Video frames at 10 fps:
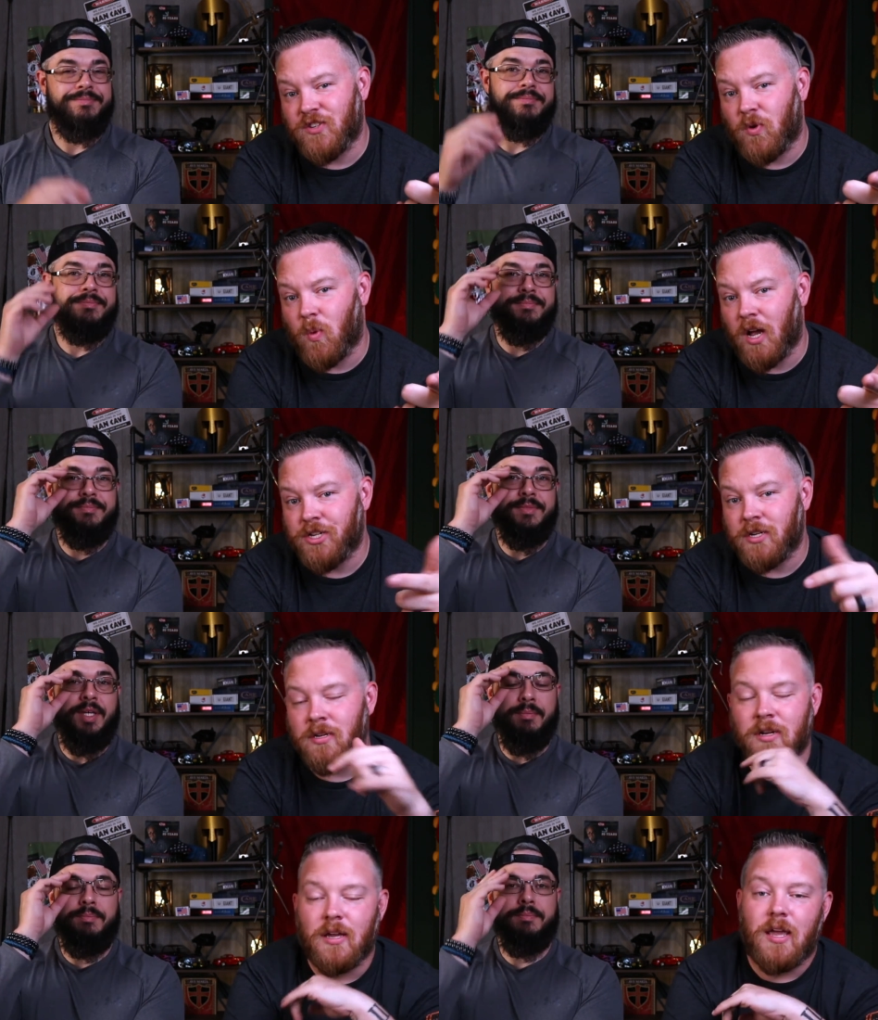Speaker 1: for watching.
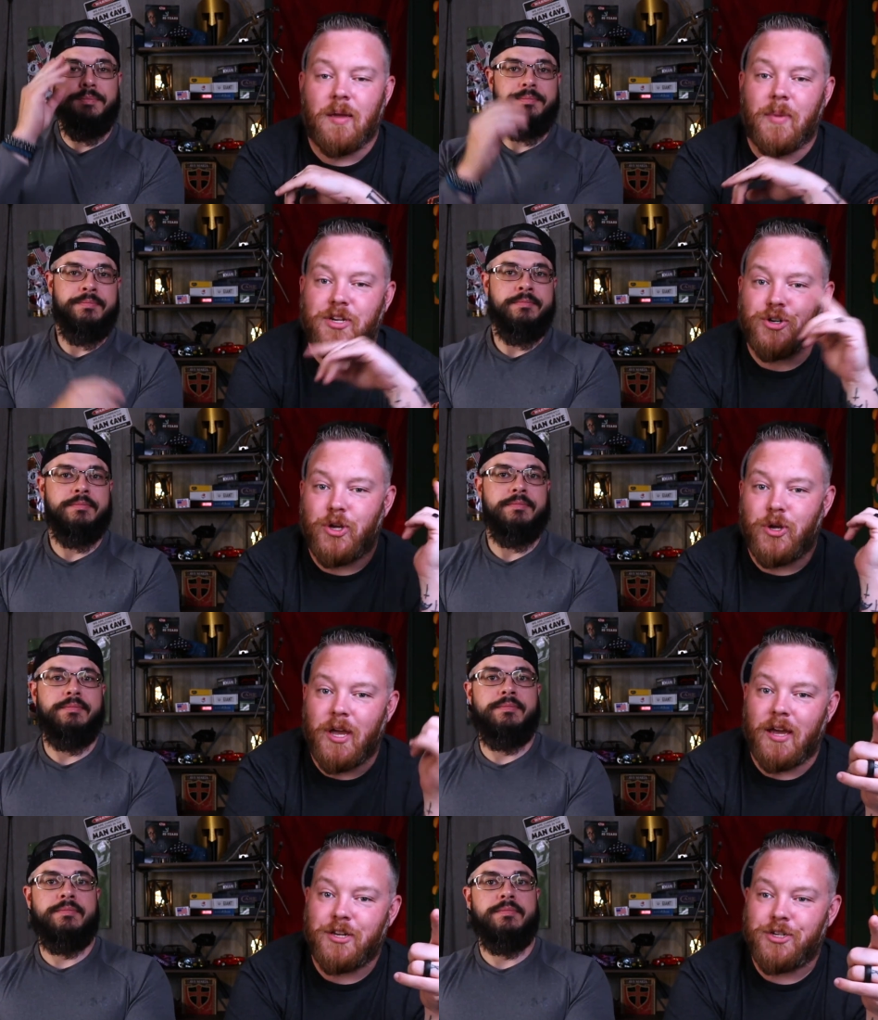Yep. Make sure you
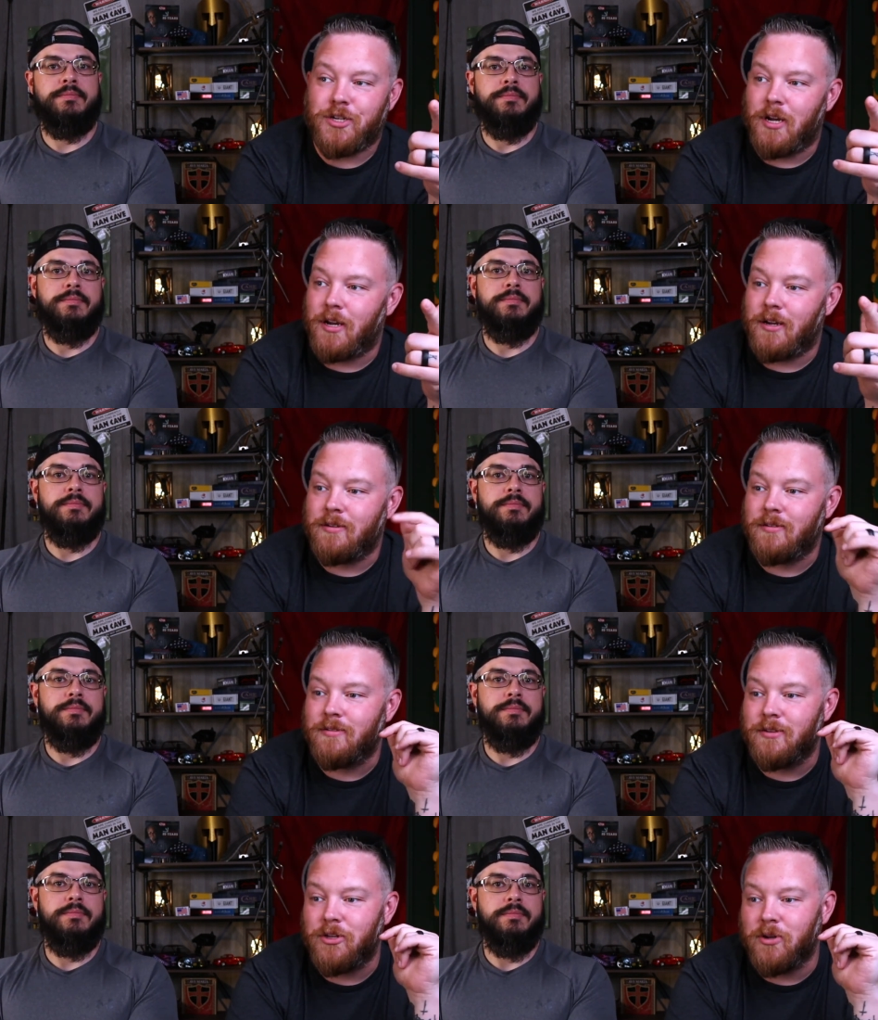catch uh,
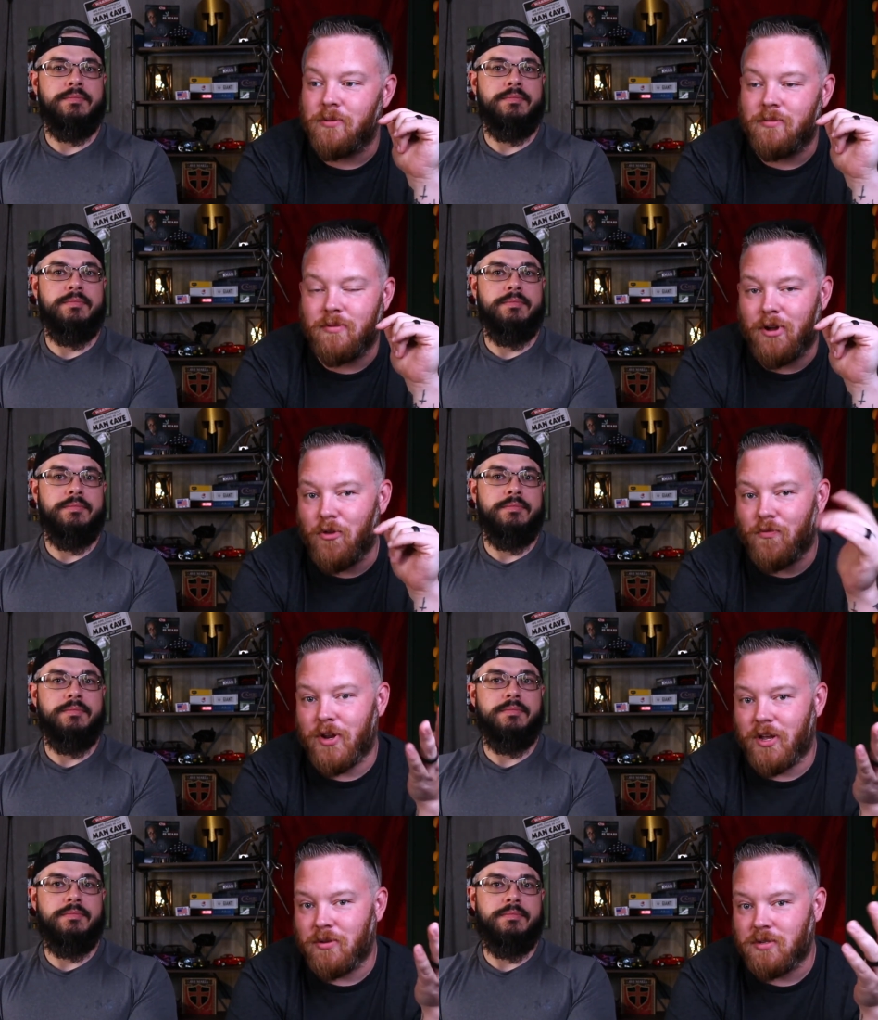you know other
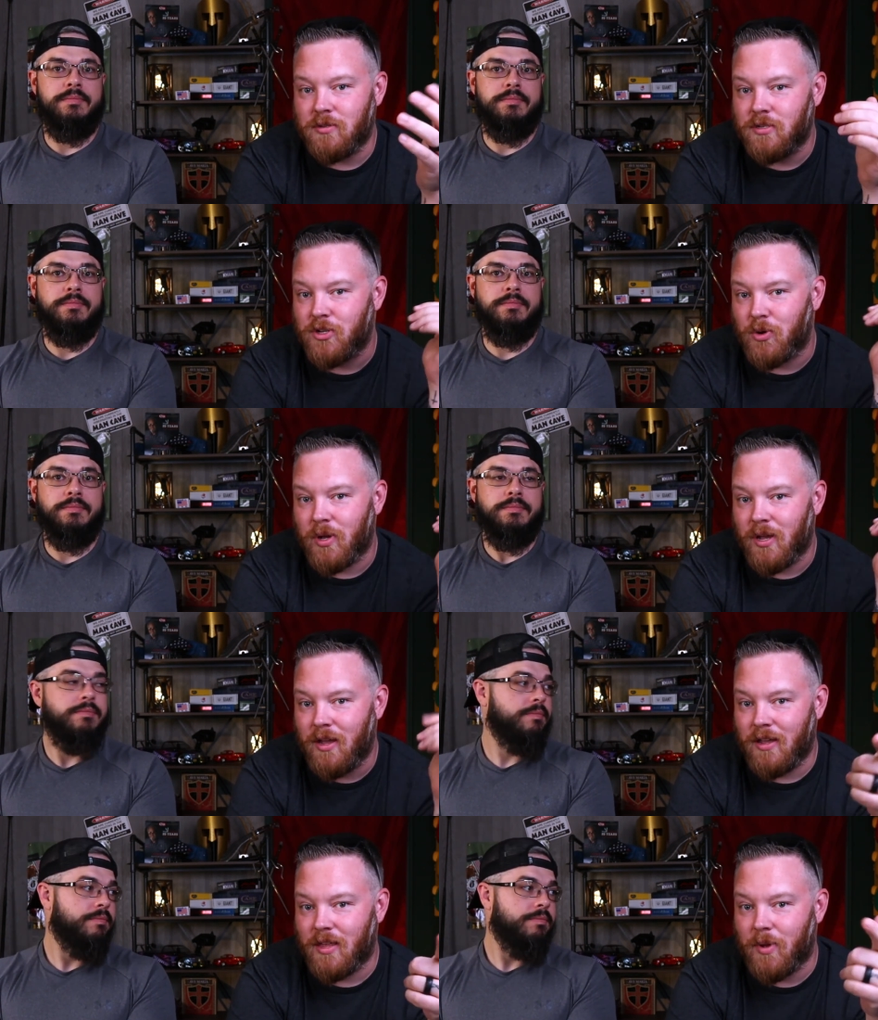videos. So
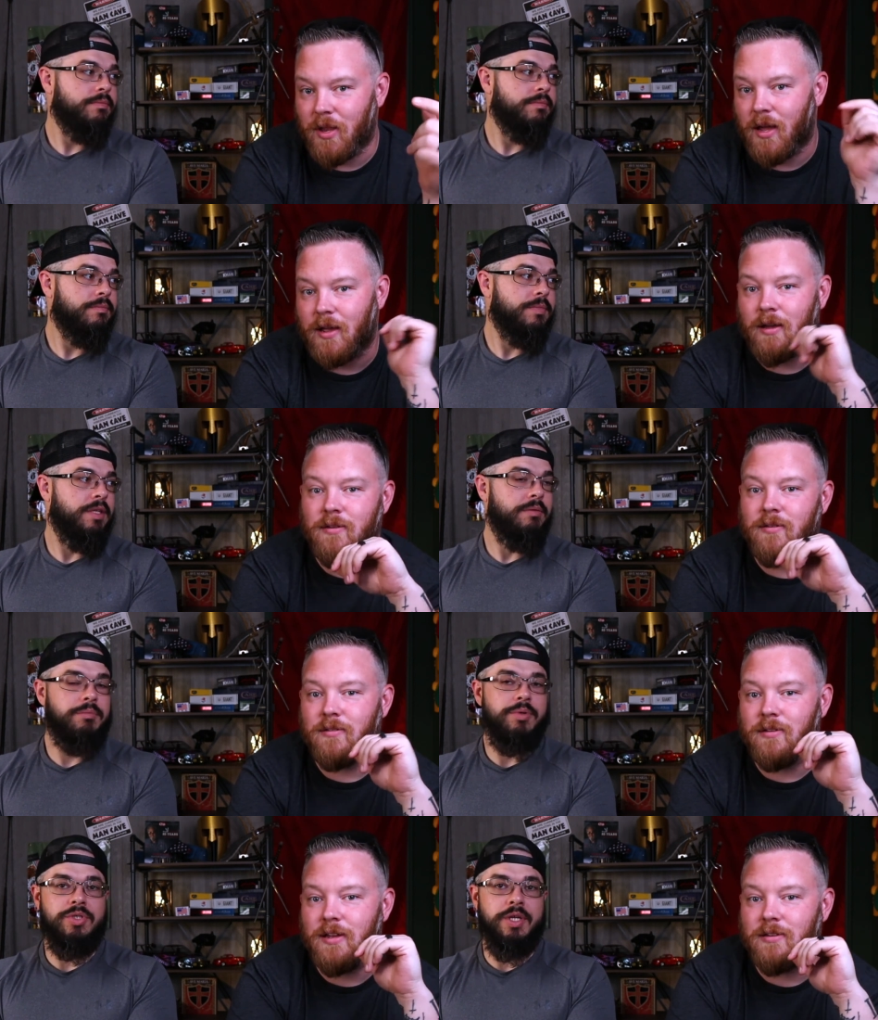hit that bell icon.
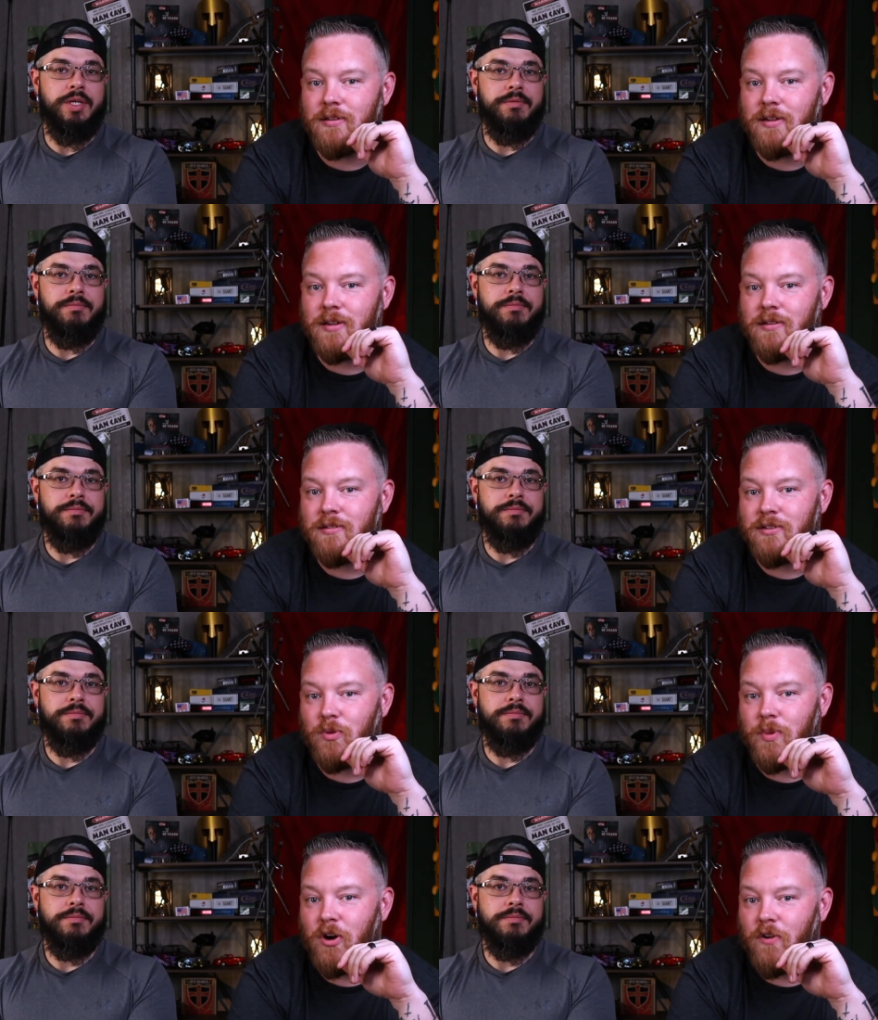appreciate and, it. Uh,
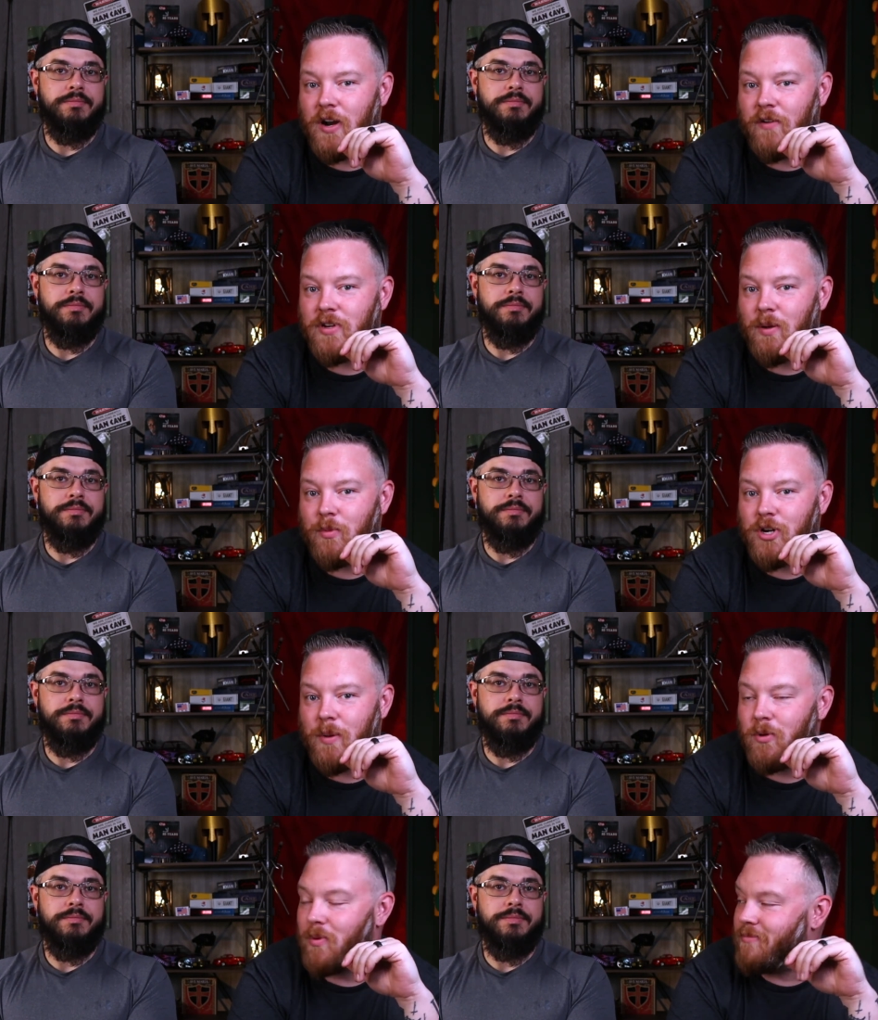you'll be notified every time we
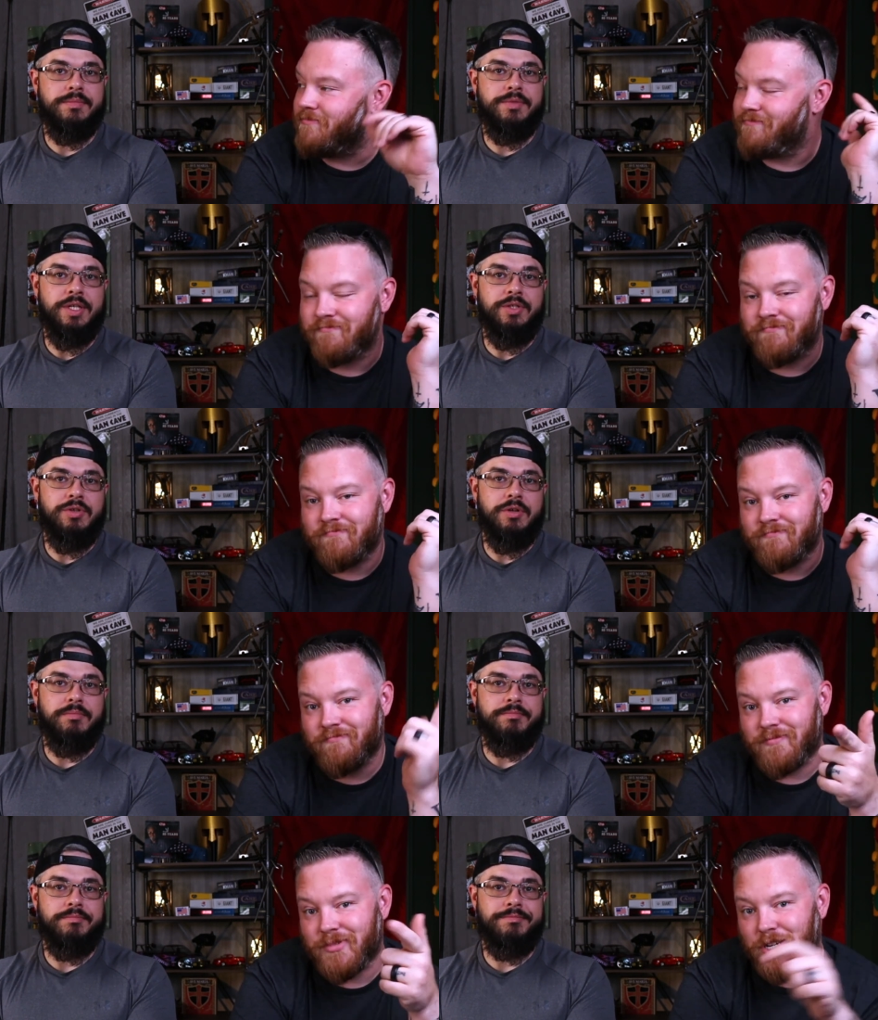drop a new one. Stay
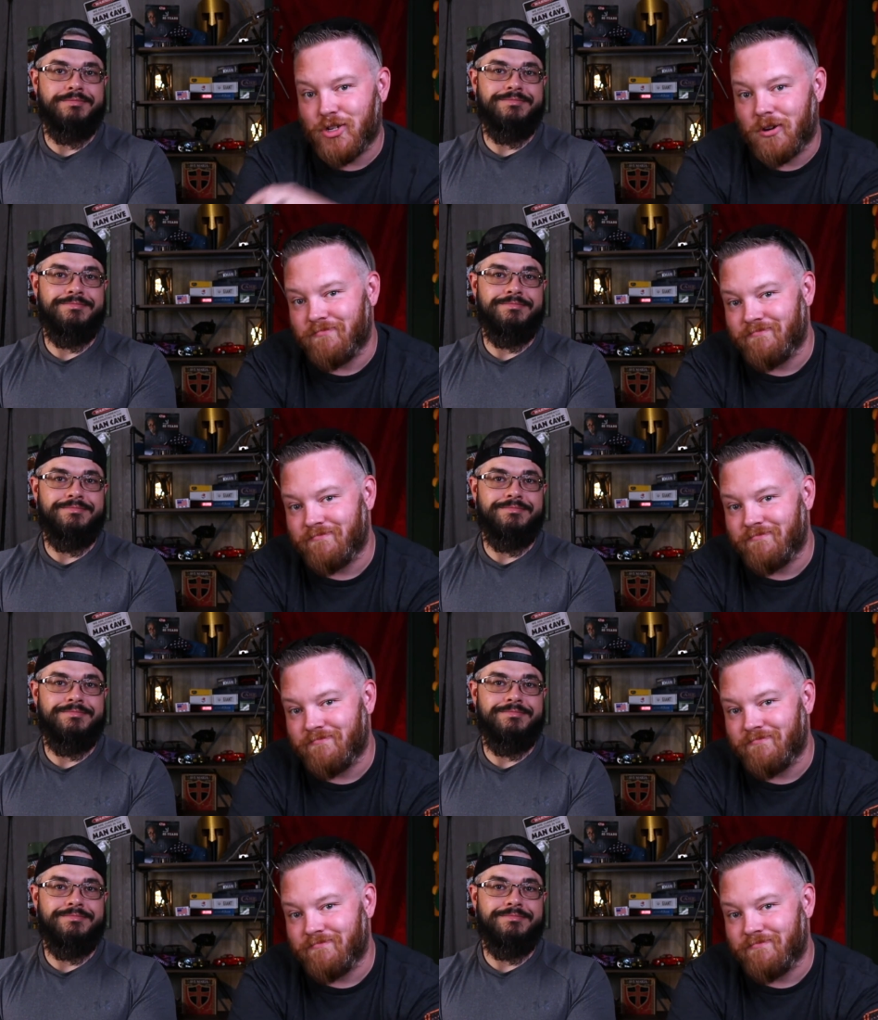sharp. Stay sharp.